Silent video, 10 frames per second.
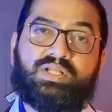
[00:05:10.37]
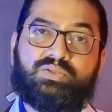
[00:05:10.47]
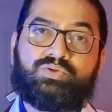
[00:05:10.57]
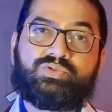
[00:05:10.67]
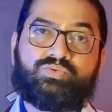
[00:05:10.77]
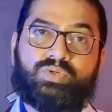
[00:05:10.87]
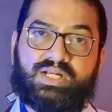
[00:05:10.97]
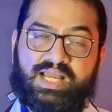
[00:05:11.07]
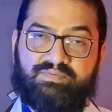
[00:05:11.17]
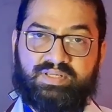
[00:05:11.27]
while those who
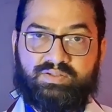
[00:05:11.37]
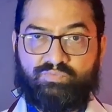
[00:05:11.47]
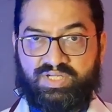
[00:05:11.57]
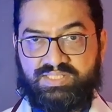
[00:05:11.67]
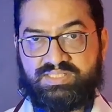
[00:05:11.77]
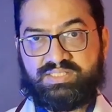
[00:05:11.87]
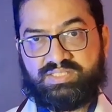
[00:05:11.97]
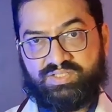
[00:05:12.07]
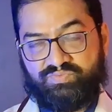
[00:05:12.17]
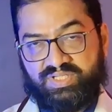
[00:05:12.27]
are having
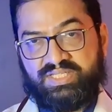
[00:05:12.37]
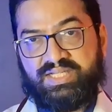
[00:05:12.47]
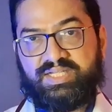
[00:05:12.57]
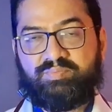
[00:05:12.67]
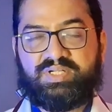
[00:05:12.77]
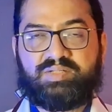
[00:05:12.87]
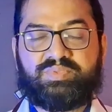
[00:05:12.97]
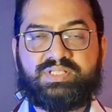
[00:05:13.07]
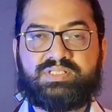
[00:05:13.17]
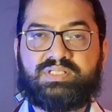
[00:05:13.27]
160, 180 blood
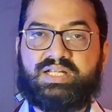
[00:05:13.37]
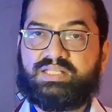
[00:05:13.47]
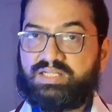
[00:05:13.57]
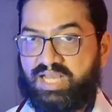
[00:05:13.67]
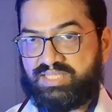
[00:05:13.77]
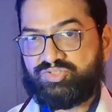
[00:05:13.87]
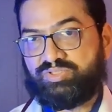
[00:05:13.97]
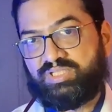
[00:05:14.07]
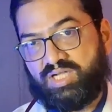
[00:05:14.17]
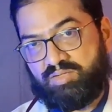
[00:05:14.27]
pressure and the
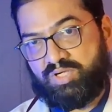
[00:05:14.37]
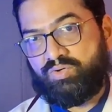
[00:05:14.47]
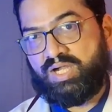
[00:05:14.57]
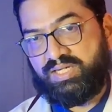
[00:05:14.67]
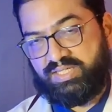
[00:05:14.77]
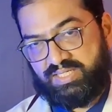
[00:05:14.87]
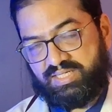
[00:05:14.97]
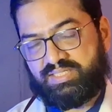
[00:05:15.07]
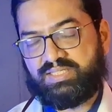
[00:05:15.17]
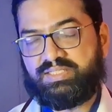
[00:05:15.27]
diastolic above 100,
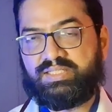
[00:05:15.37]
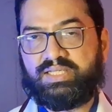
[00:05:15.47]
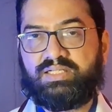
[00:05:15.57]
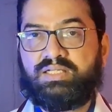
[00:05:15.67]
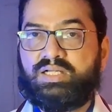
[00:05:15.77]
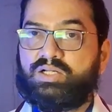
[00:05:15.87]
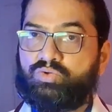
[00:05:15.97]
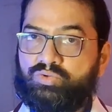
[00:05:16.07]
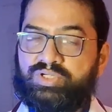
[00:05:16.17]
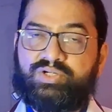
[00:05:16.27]
110
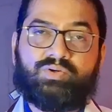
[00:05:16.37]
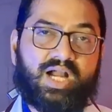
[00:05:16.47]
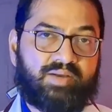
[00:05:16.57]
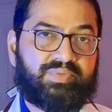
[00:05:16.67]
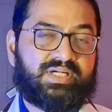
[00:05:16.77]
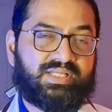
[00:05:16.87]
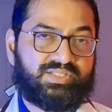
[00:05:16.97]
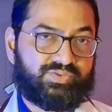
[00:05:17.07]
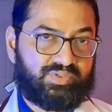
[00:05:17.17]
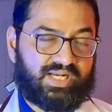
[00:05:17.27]
go into
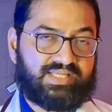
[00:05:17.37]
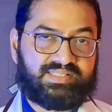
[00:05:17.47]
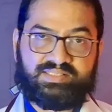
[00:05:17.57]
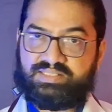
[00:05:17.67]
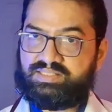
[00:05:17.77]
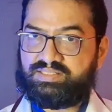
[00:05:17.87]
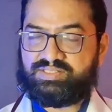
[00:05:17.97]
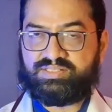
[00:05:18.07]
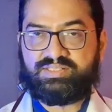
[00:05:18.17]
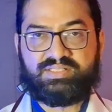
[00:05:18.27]
hypertensive crisis and
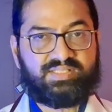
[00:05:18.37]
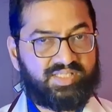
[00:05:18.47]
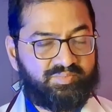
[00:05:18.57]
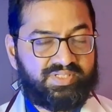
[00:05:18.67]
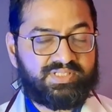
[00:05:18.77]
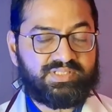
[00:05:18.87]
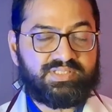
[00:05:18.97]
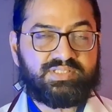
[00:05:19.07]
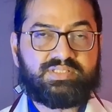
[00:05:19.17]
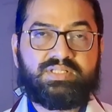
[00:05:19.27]

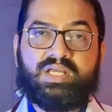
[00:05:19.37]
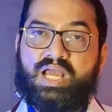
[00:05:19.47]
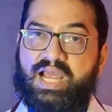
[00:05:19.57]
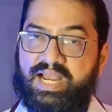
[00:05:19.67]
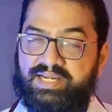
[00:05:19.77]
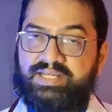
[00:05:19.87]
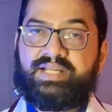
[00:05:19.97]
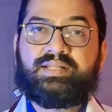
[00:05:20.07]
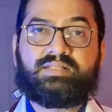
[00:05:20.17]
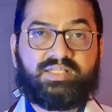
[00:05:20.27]
emergencies and
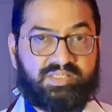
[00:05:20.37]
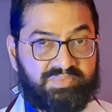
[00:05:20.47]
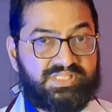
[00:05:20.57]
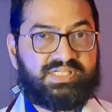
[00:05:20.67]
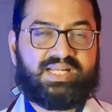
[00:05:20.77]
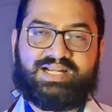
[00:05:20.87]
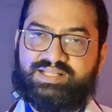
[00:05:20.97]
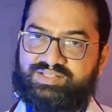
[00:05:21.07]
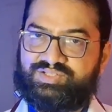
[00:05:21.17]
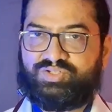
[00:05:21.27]
need the immediate
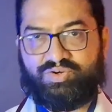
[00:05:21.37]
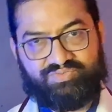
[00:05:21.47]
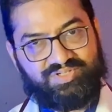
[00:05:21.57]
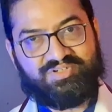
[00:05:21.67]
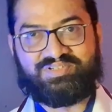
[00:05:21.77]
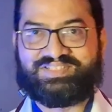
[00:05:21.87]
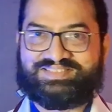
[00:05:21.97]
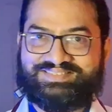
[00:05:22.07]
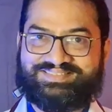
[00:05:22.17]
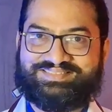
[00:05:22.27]
attention of a doctor.